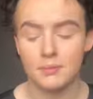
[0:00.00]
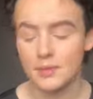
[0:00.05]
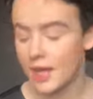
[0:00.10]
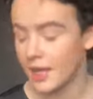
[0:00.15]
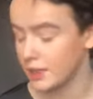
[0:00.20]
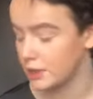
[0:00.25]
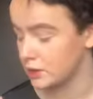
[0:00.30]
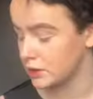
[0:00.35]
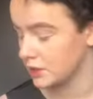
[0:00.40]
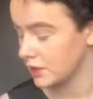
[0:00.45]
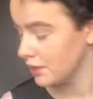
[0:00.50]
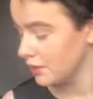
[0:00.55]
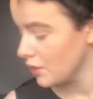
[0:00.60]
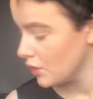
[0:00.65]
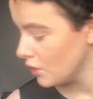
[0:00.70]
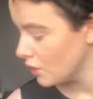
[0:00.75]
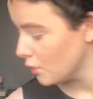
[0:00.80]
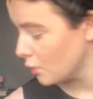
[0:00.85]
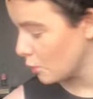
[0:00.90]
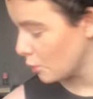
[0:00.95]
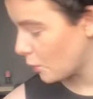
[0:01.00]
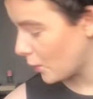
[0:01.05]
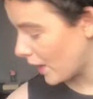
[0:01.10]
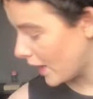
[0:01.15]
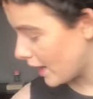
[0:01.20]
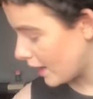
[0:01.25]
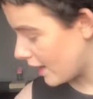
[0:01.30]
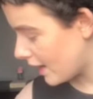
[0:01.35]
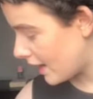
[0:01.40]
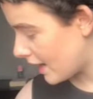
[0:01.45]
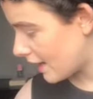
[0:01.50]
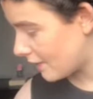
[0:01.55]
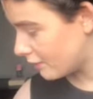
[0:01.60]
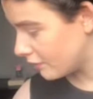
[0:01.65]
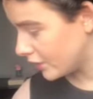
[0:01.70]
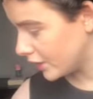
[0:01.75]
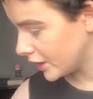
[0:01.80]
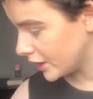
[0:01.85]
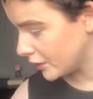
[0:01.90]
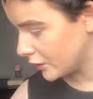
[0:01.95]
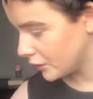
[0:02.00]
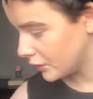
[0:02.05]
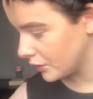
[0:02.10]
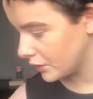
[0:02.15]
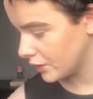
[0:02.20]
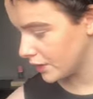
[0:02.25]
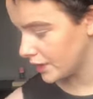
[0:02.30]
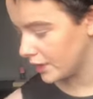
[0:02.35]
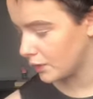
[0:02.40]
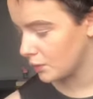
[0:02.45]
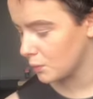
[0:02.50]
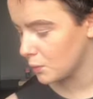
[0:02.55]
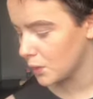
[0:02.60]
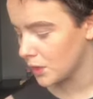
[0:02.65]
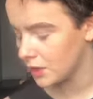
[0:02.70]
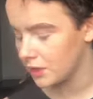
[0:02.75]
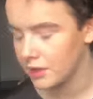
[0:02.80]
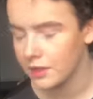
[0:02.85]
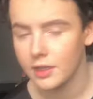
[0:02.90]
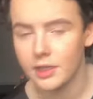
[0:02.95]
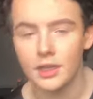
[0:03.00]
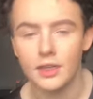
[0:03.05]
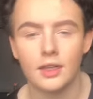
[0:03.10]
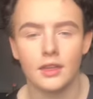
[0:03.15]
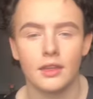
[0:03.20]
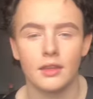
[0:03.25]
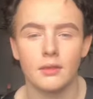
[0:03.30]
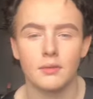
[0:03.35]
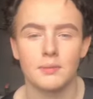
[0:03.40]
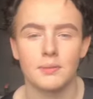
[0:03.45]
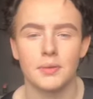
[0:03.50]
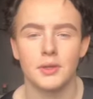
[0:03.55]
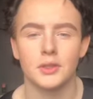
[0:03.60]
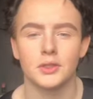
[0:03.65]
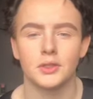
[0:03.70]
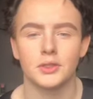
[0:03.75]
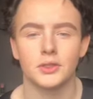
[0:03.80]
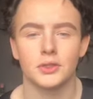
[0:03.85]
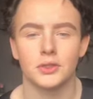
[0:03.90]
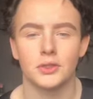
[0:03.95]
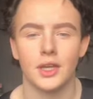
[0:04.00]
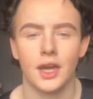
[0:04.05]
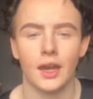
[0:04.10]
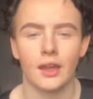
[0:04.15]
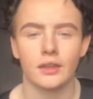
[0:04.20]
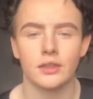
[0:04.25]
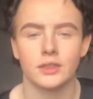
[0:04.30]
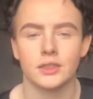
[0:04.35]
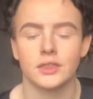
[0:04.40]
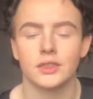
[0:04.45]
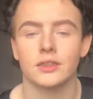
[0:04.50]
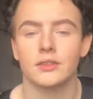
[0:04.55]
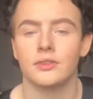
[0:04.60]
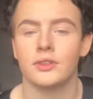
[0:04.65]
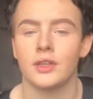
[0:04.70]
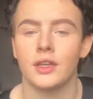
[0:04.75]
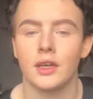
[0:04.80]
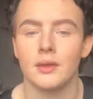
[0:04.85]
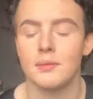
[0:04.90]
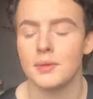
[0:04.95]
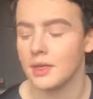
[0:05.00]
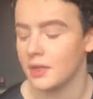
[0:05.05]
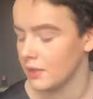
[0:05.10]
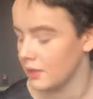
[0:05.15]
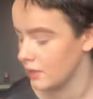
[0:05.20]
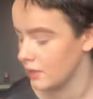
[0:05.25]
That is where I really do like want to like pursue dance, if you get me.